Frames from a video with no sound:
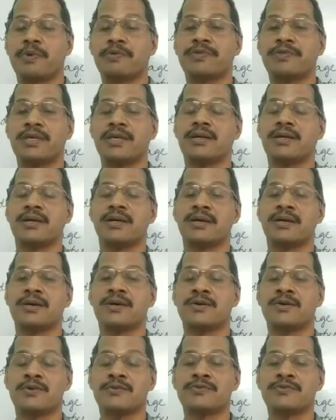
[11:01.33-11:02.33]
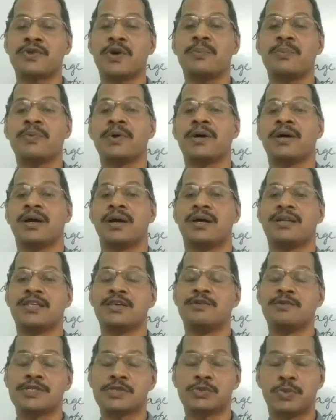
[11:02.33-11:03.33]
of the rooftop and
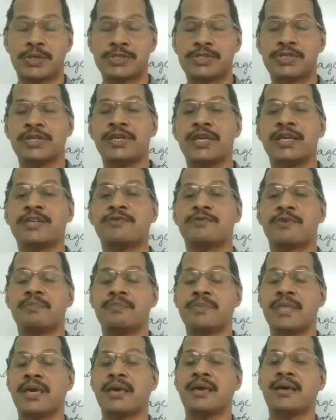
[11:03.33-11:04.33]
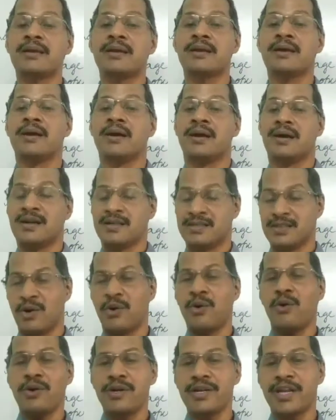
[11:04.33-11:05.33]
he was watching it from there. The
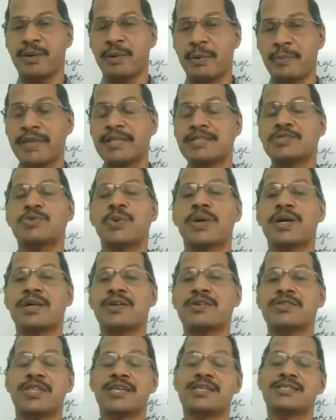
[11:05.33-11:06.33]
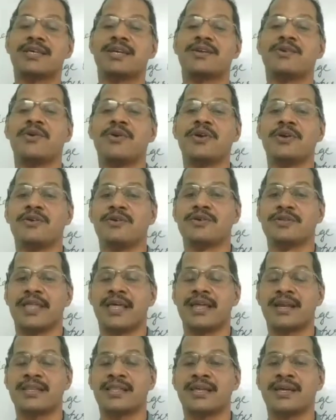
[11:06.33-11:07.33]
whole drama means whatever things are going on
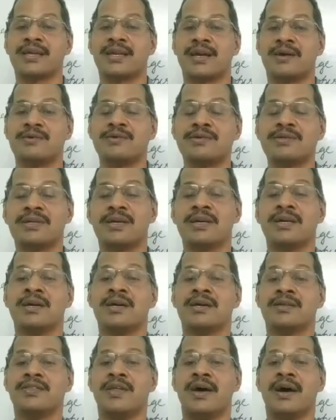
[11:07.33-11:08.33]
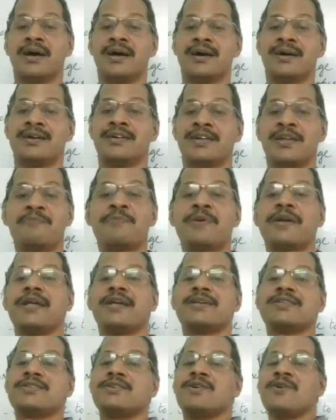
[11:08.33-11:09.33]
there in the ground, the
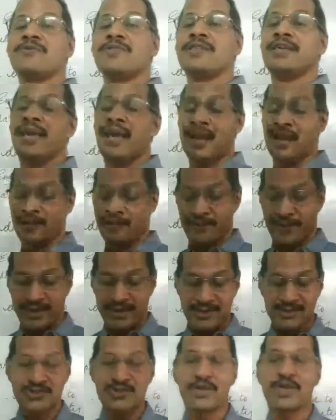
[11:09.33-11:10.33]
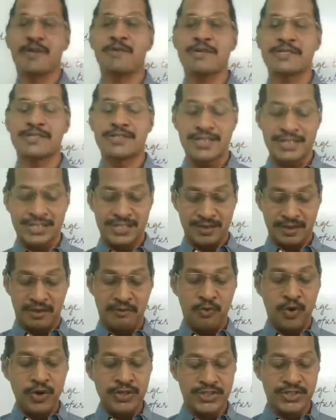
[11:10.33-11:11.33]
depredation of the elephant. So he was just
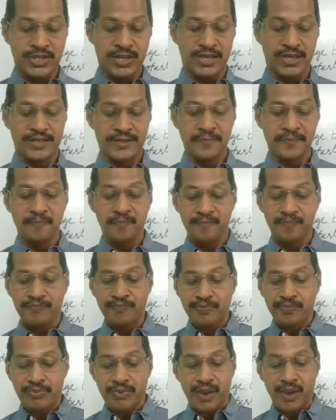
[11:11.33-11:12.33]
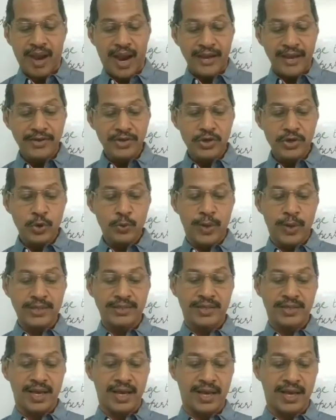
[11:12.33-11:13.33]
watching it. I don't know
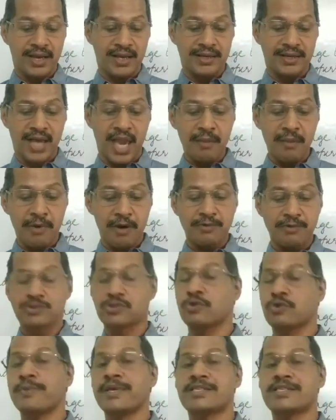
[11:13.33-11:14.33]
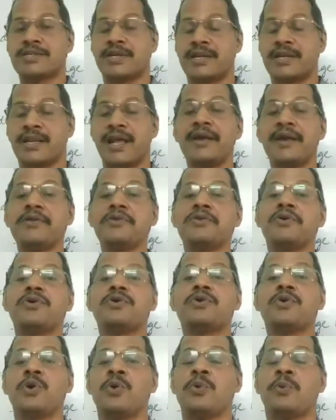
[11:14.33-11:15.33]
what came out to me suddenly. I do
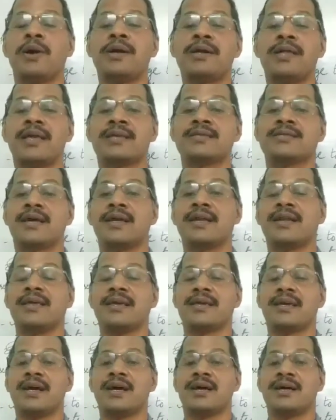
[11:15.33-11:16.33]
not know what exactly.